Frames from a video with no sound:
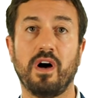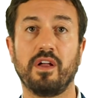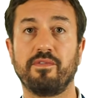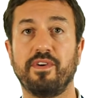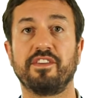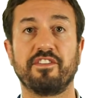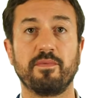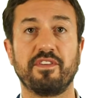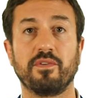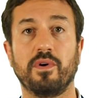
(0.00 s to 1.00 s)
unfair
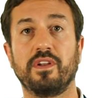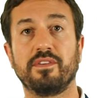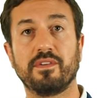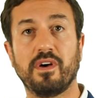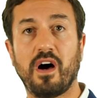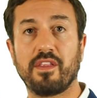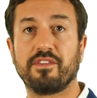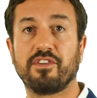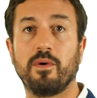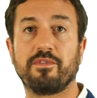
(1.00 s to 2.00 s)
dismissal and other
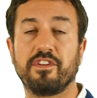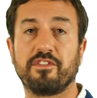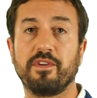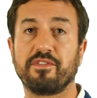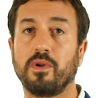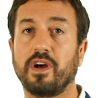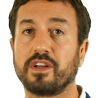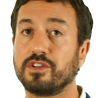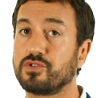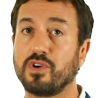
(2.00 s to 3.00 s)
types of dismissal like
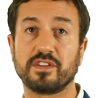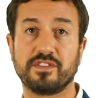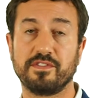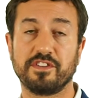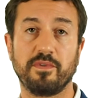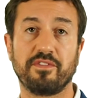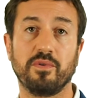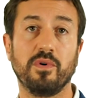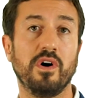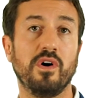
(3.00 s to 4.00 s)
constructive
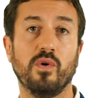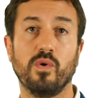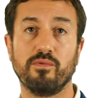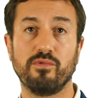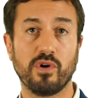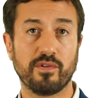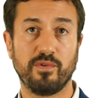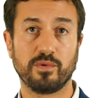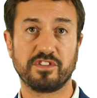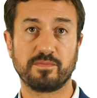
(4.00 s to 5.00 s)
dismissal or
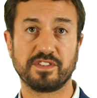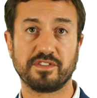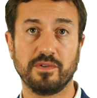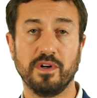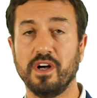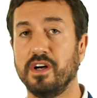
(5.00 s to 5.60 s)
wrongful dismissal.